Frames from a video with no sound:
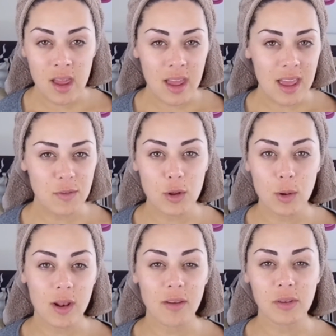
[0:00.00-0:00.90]
If you
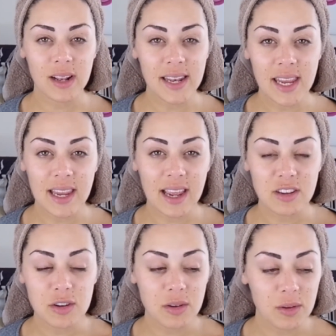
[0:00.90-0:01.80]
love Clinique and
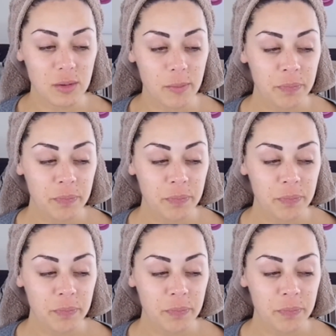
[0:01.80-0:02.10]
you